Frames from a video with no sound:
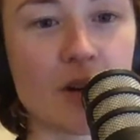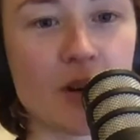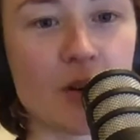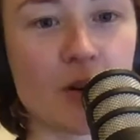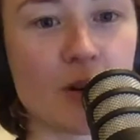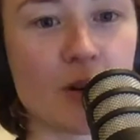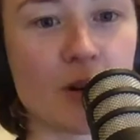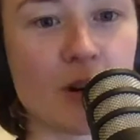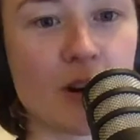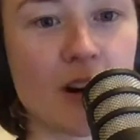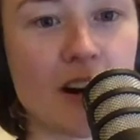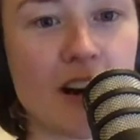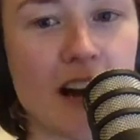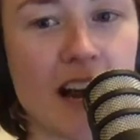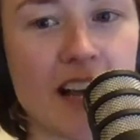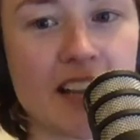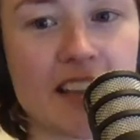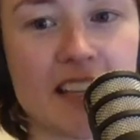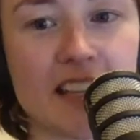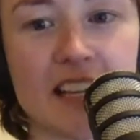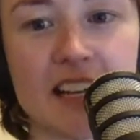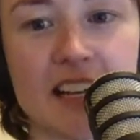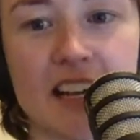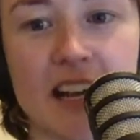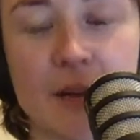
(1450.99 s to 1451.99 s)
Or I
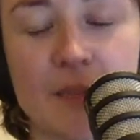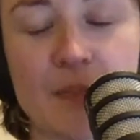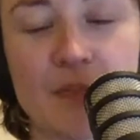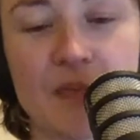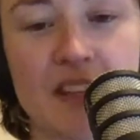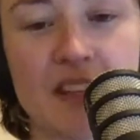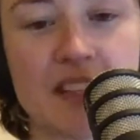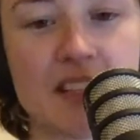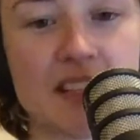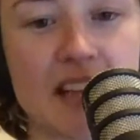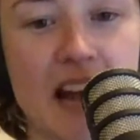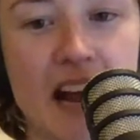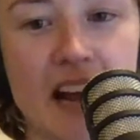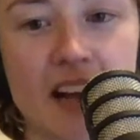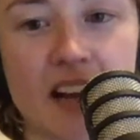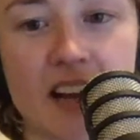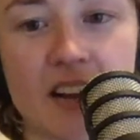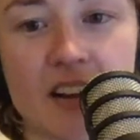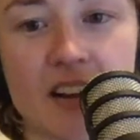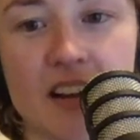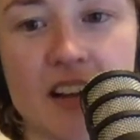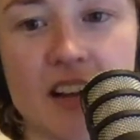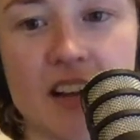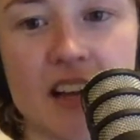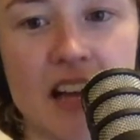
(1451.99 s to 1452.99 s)
think um Zac,
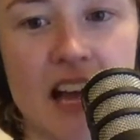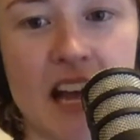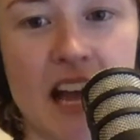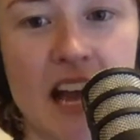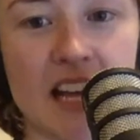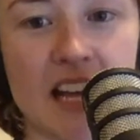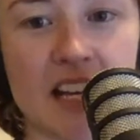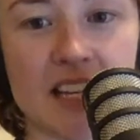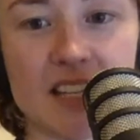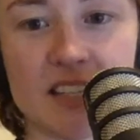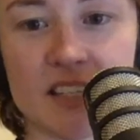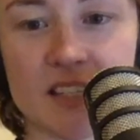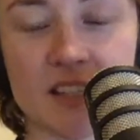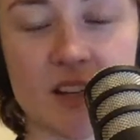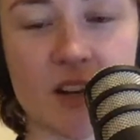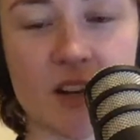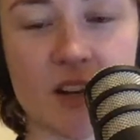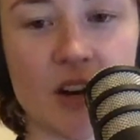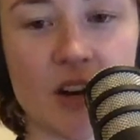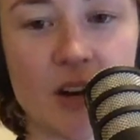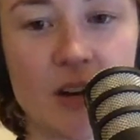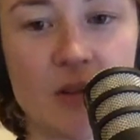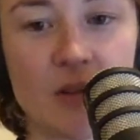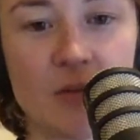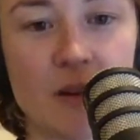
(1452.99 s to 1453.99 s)
ages
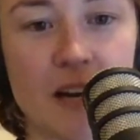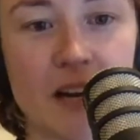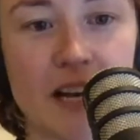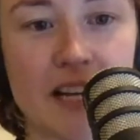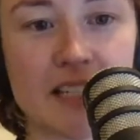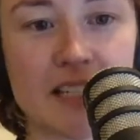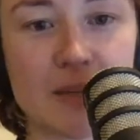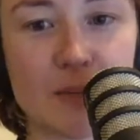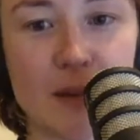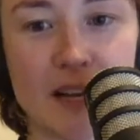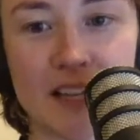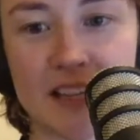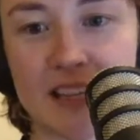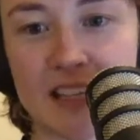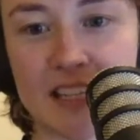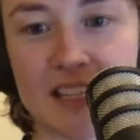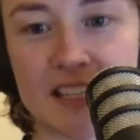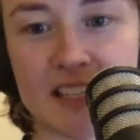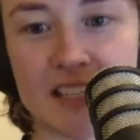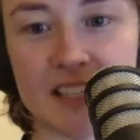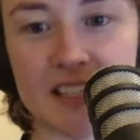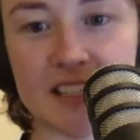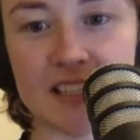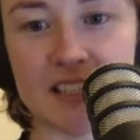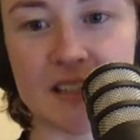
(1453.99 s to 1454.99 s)
ago when I did my
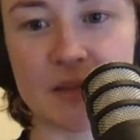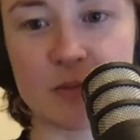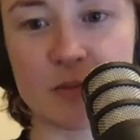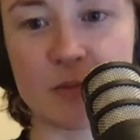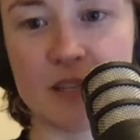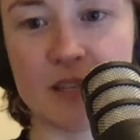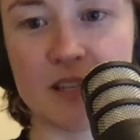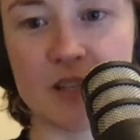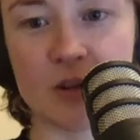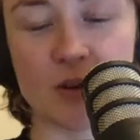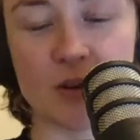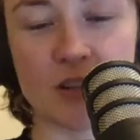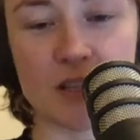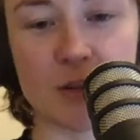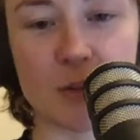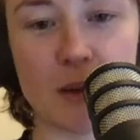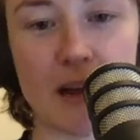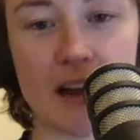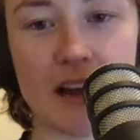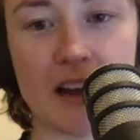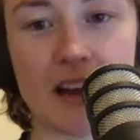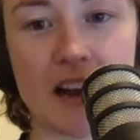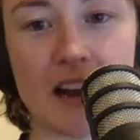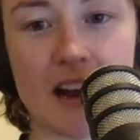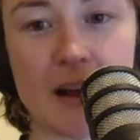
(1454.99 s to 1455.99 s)
thesis, we talked
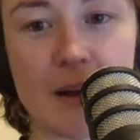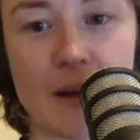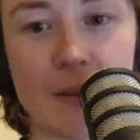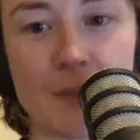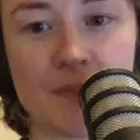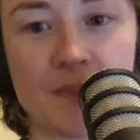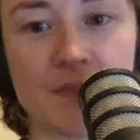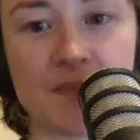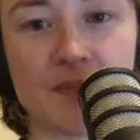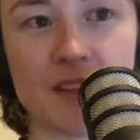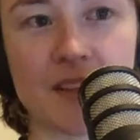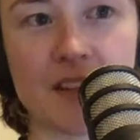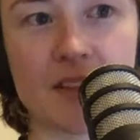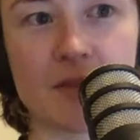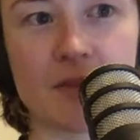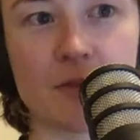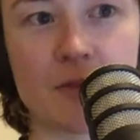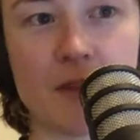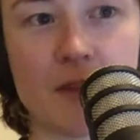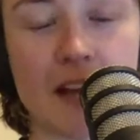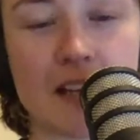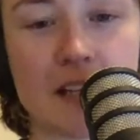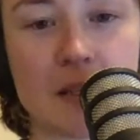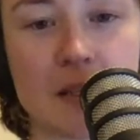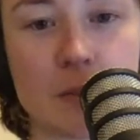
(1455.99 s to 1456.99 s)
about um
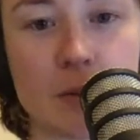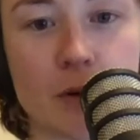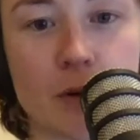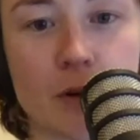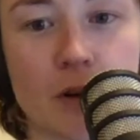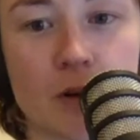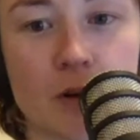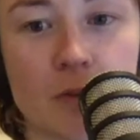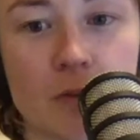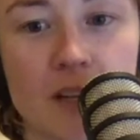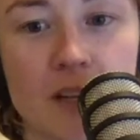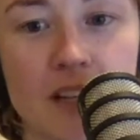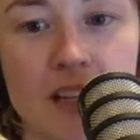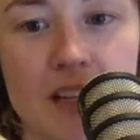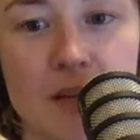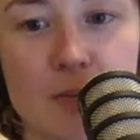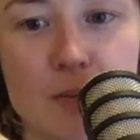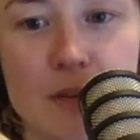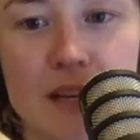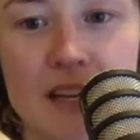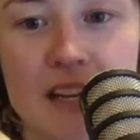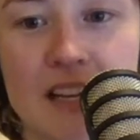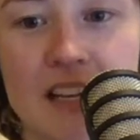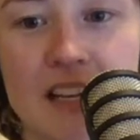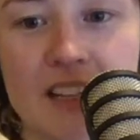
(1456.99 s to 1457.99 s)
Facebook really
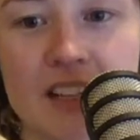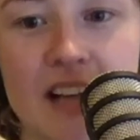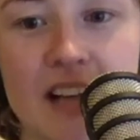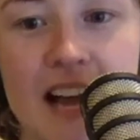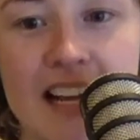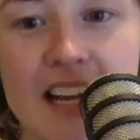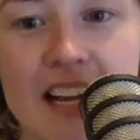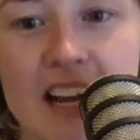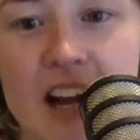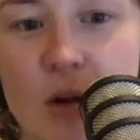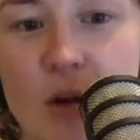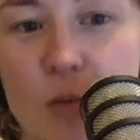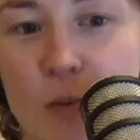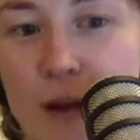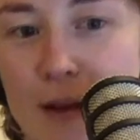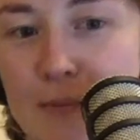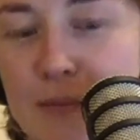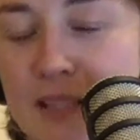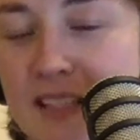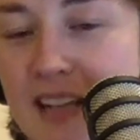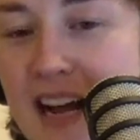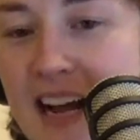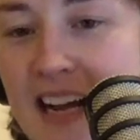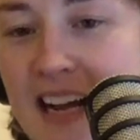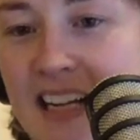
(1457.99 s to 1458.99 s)
being like a
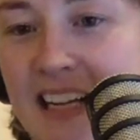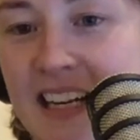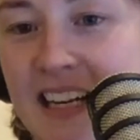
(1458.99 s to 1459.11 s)
website.